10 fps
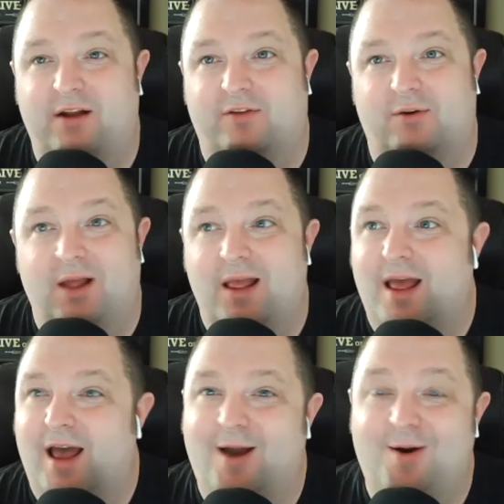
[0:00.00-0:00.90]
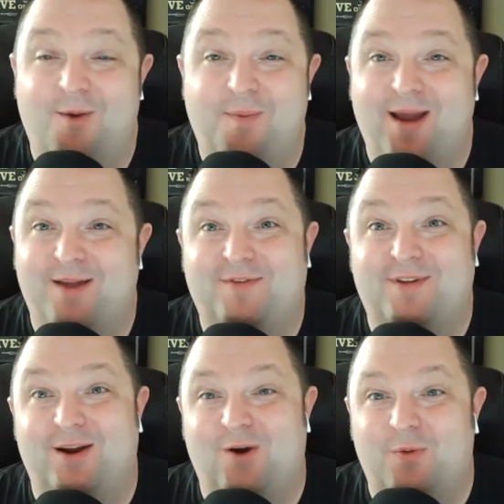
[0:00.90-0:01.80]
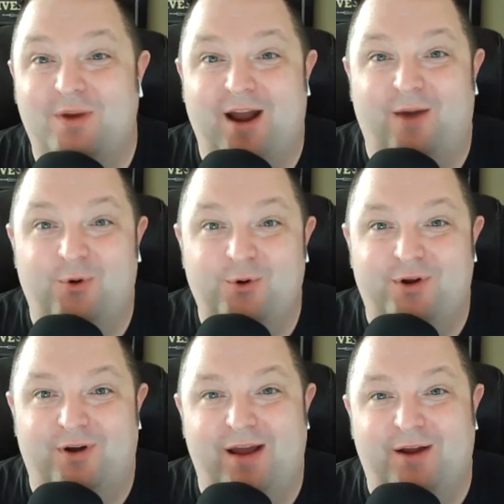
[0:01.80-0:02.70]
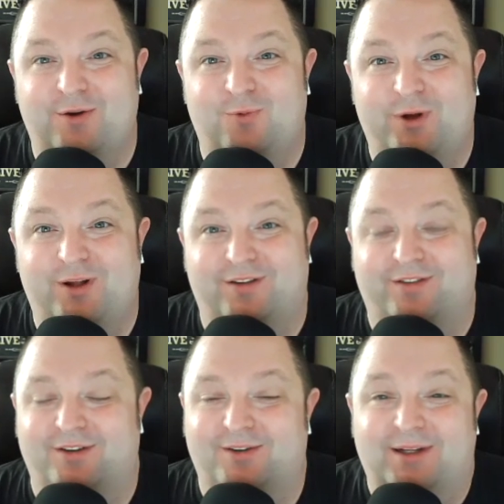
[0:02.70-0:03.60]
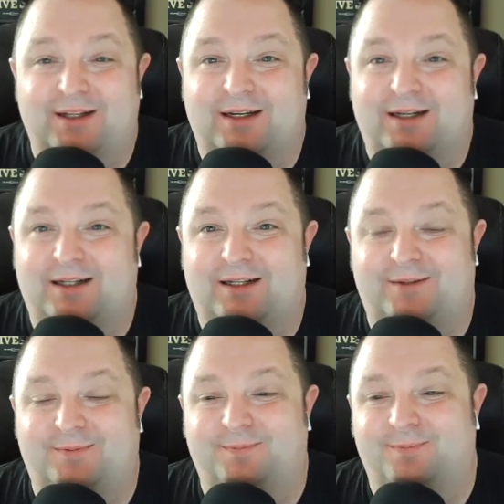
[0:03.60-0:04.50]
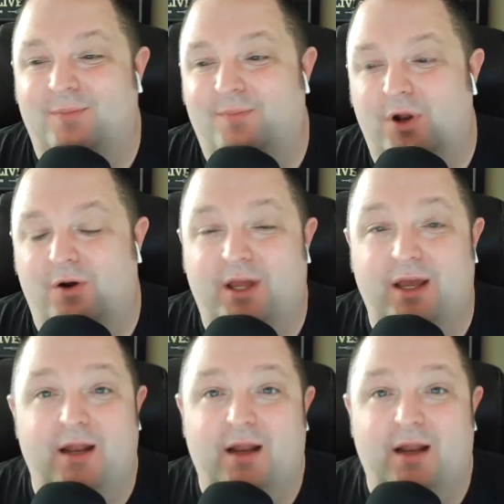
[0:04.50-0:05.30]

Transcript: So, I don't know, man, I feel like Colby kind of ruined all that goodwill. So, you know, again,